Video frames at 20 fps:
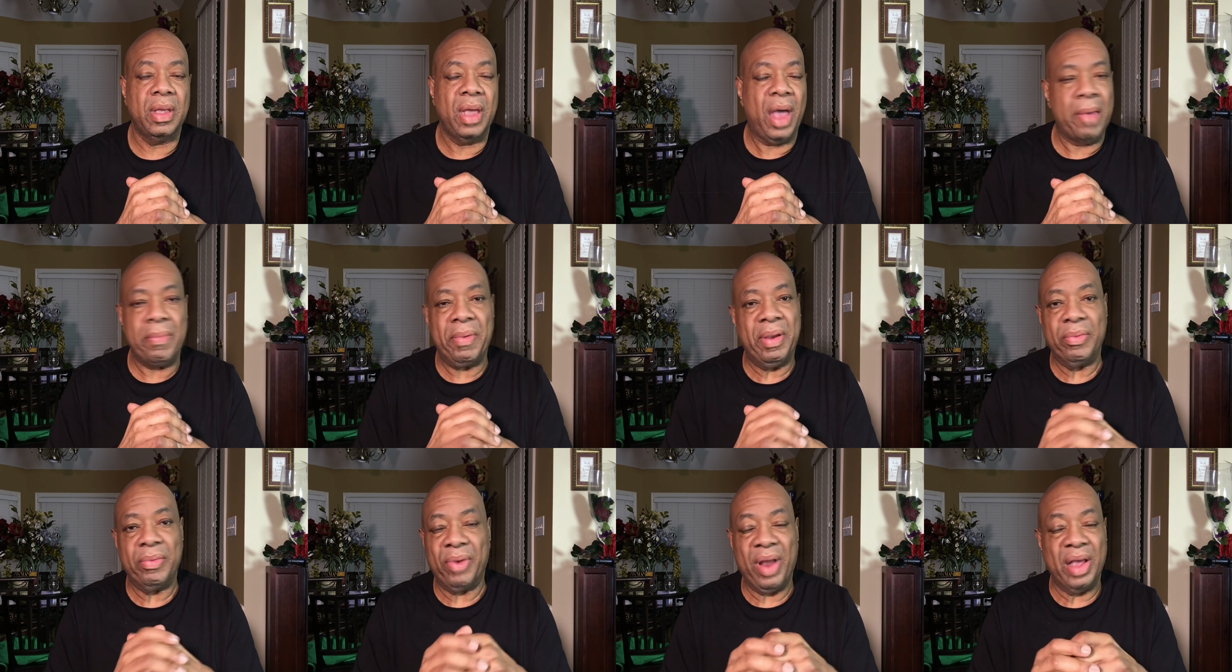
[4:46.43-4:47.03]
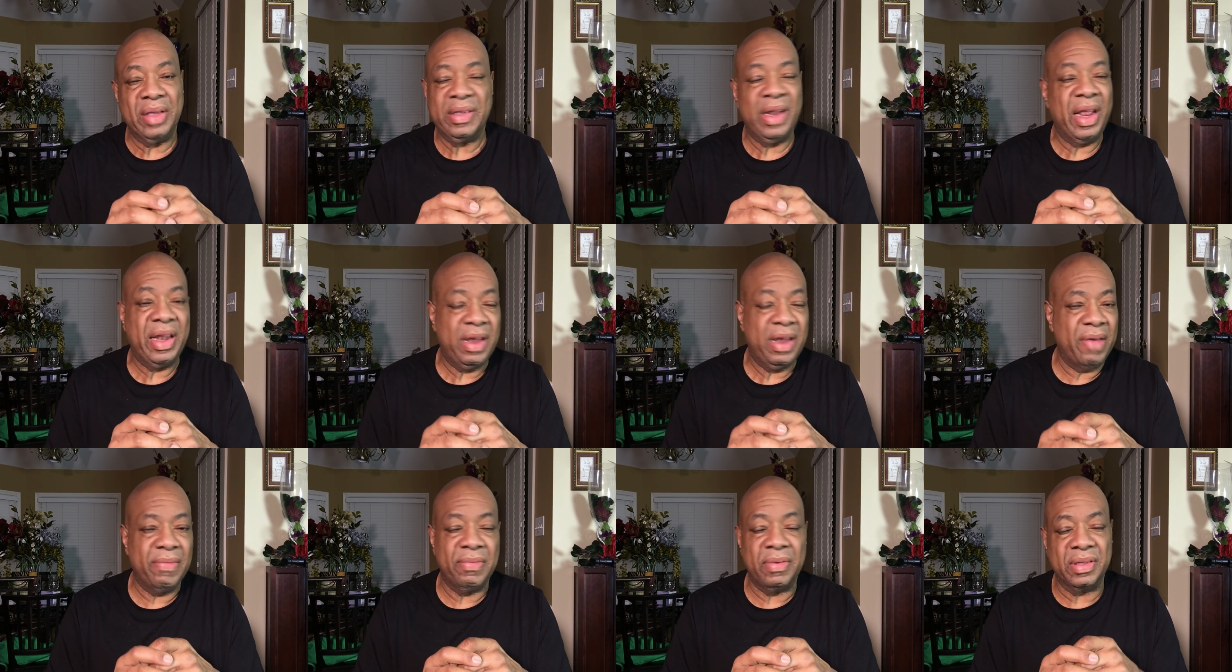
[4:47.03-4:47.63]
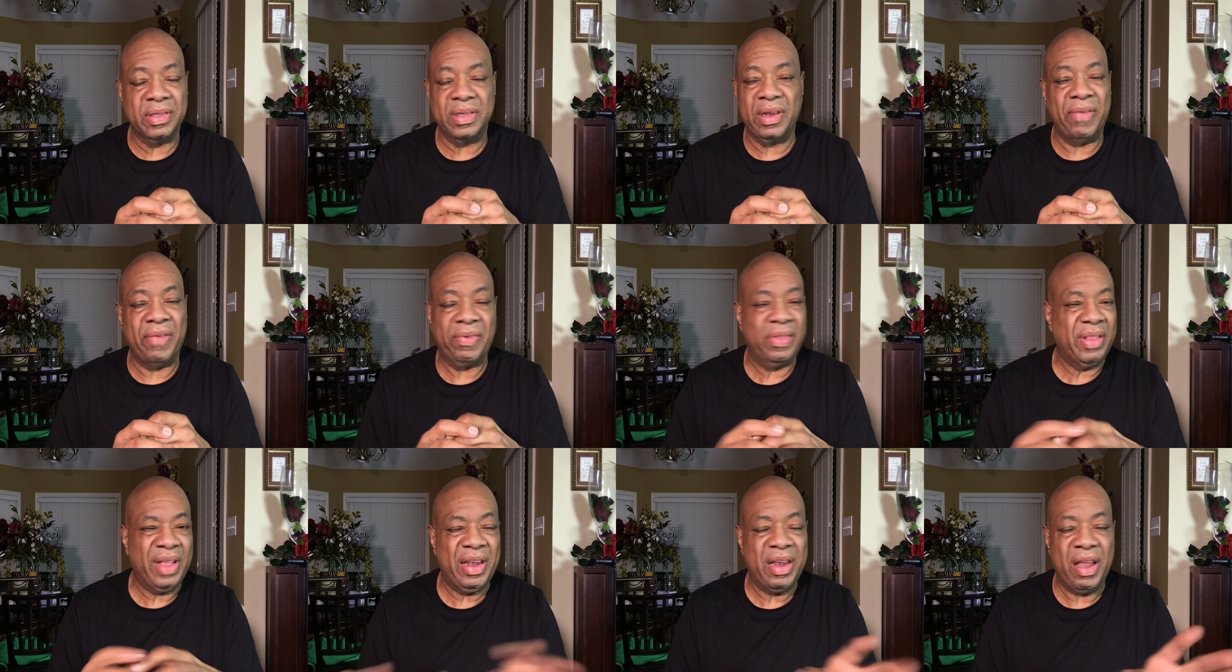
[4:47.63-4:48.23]
I mean, when I say they never looked at their
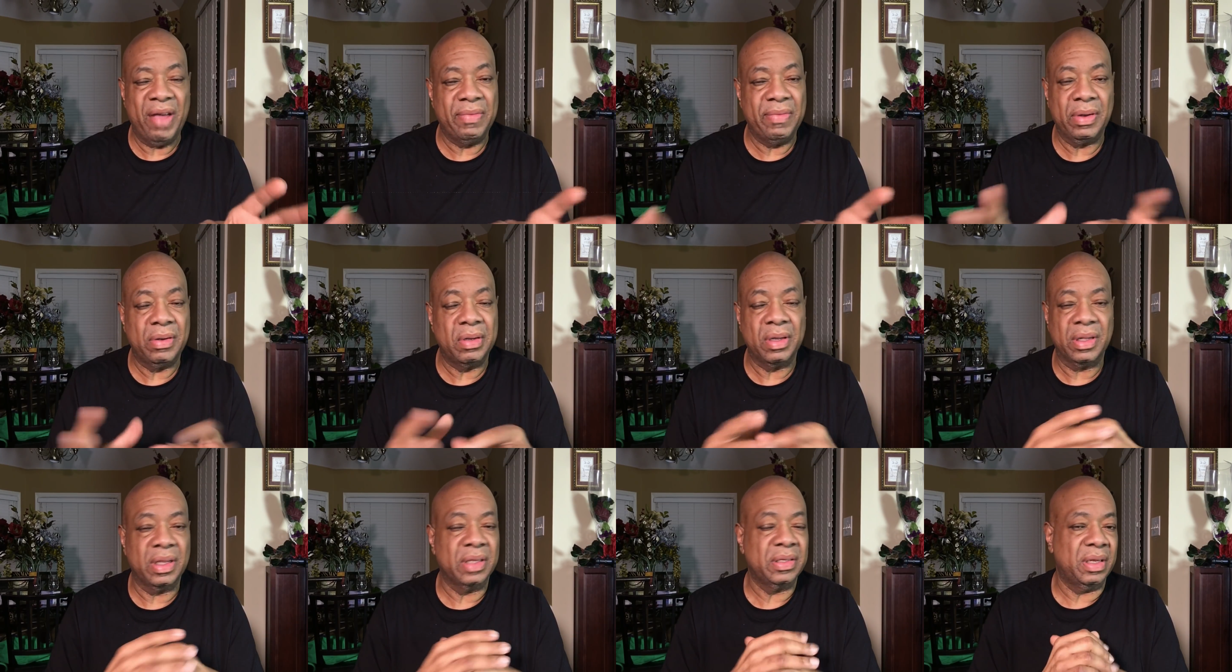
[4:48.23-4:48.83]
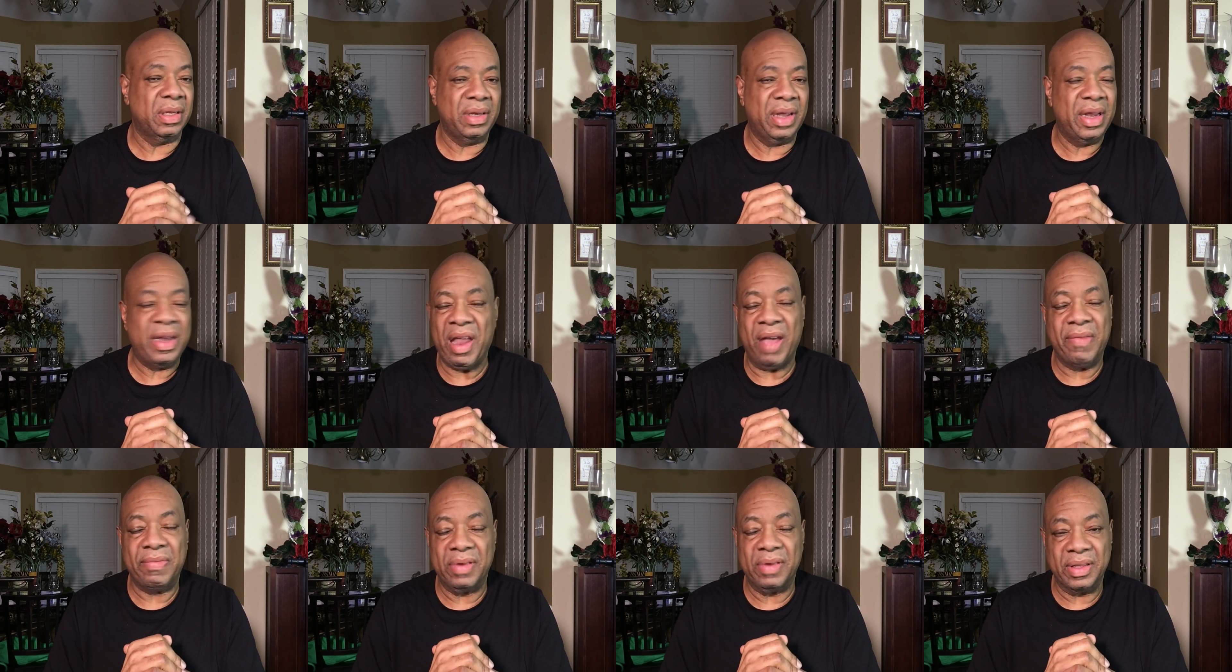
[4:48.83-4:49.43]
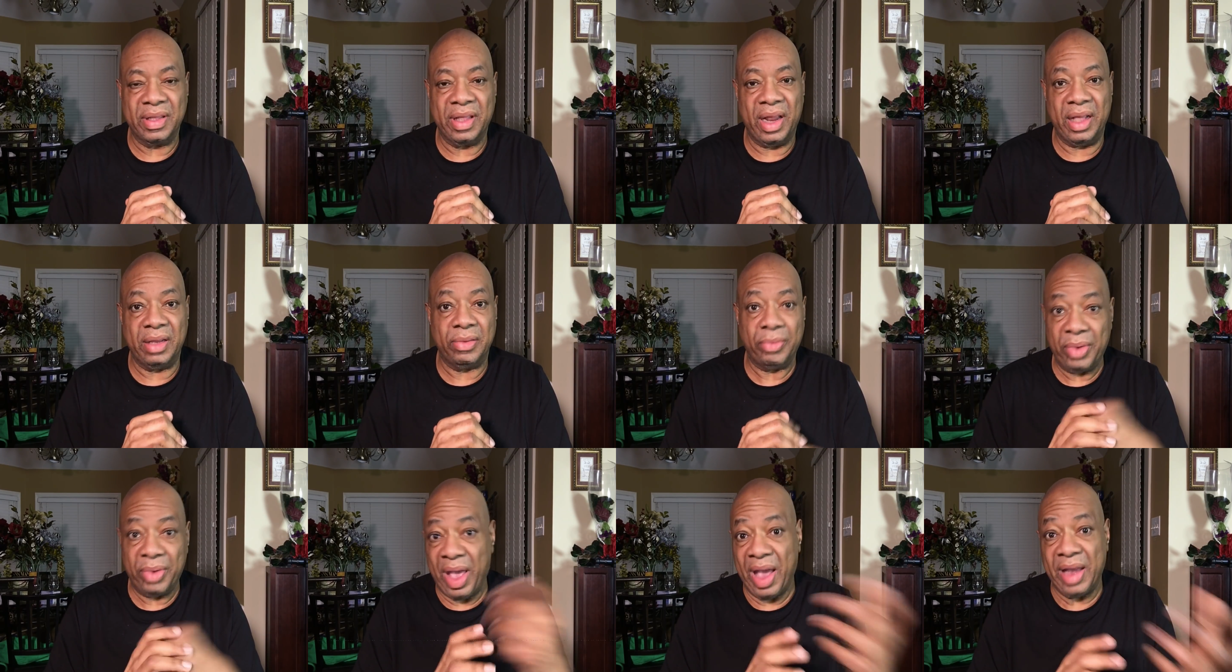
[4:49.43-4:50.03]
foot, they never looked at it.
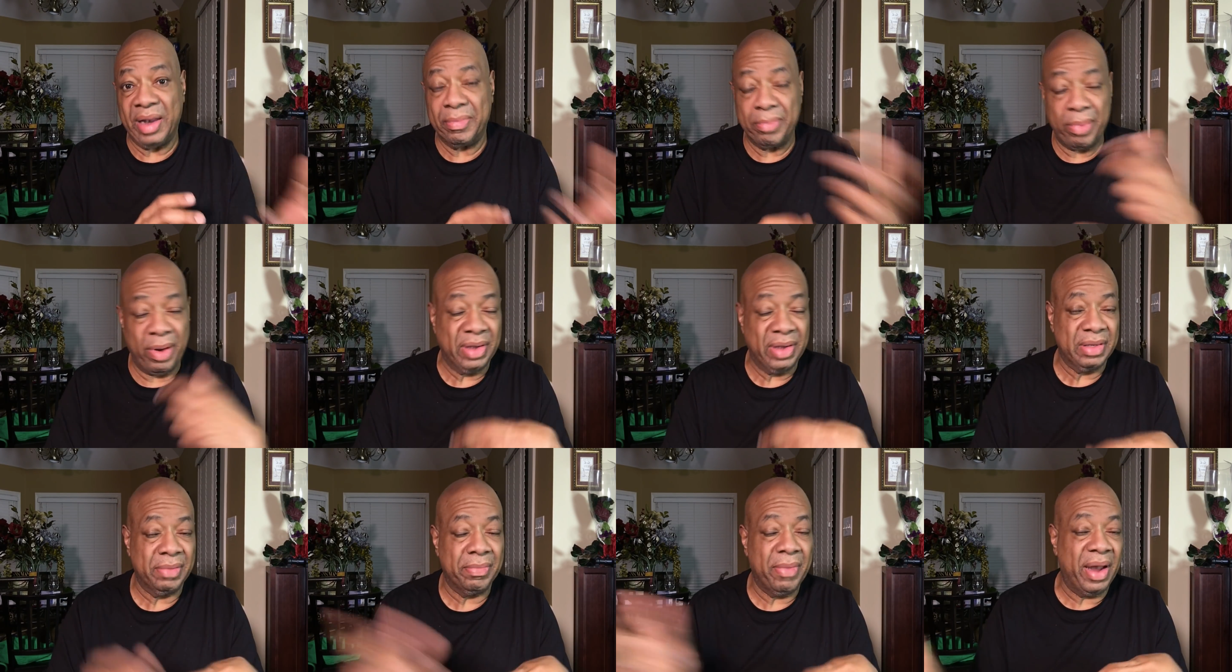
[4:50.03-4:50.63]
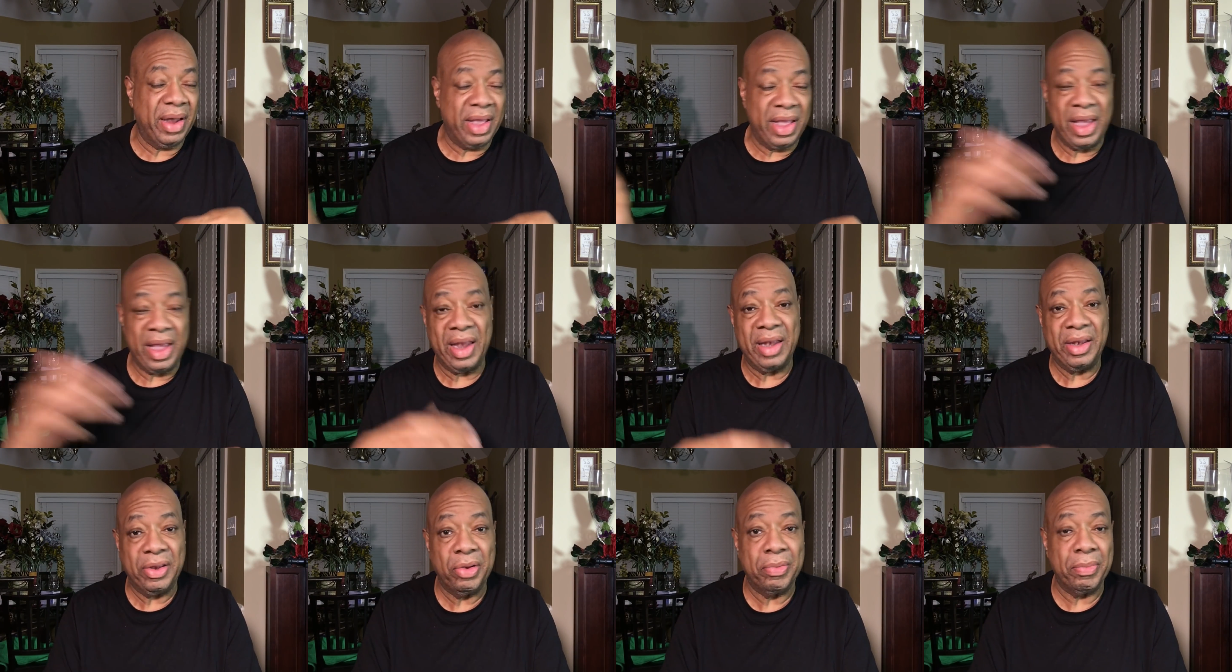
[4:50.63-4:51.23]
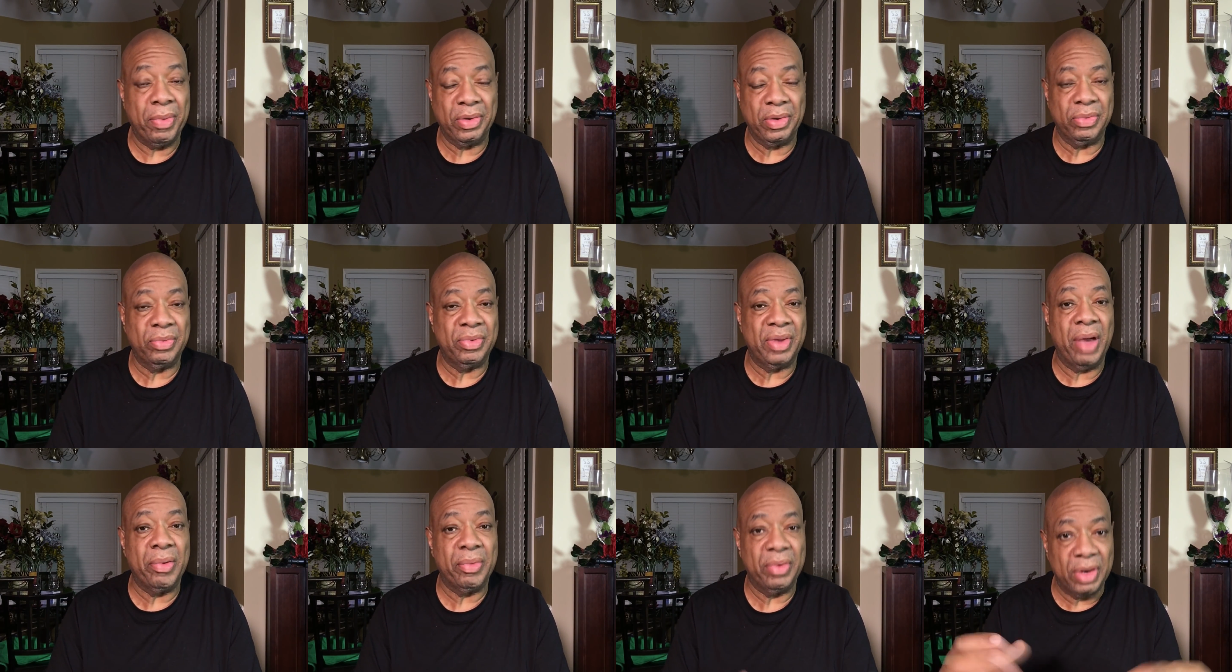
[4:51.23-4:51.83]
We had to bring somebody in to the emergency room
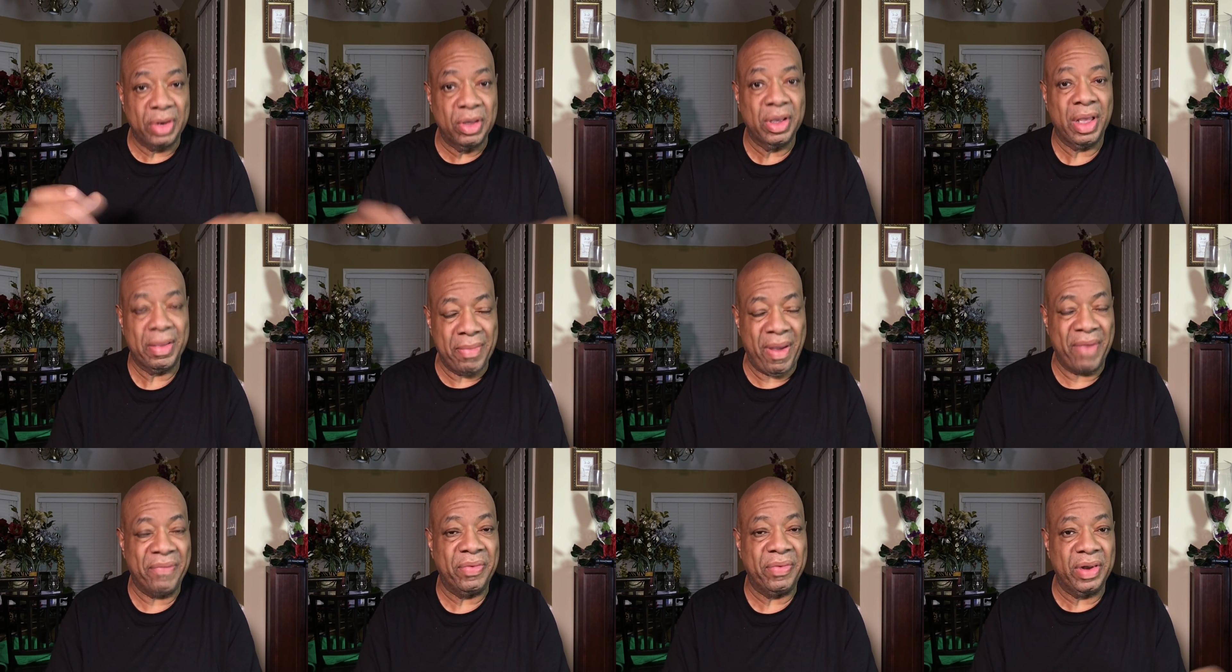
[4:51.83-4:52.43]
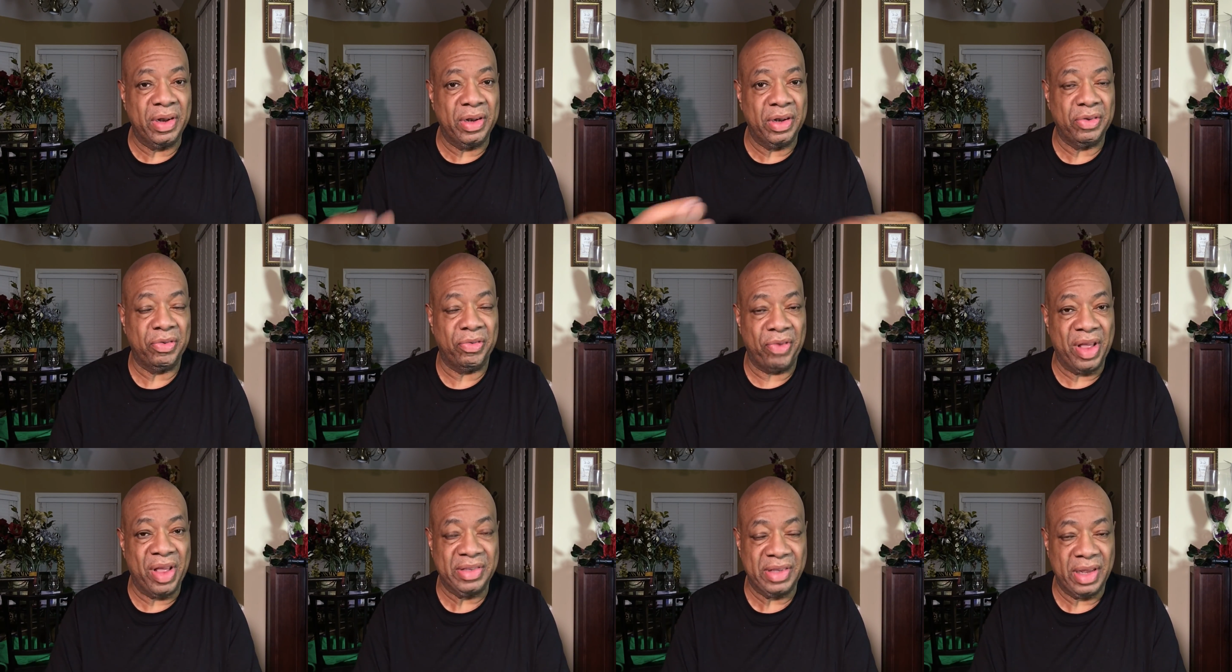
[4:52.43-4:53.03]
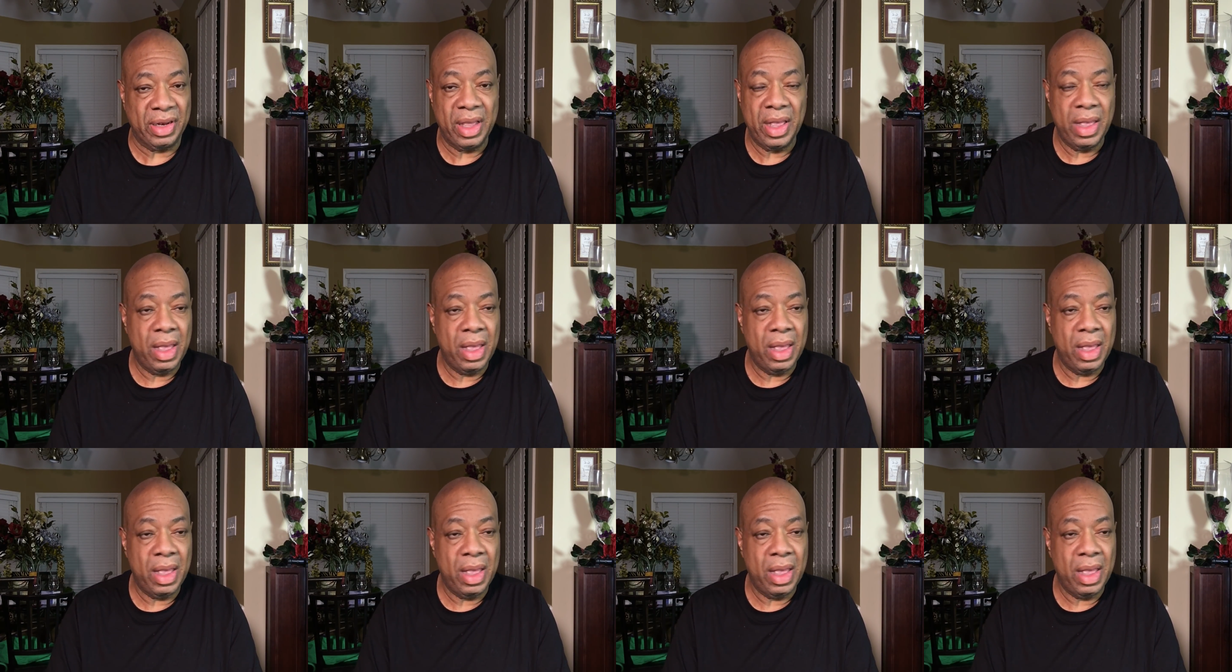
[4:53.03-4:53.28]
that would look at my foot and address it.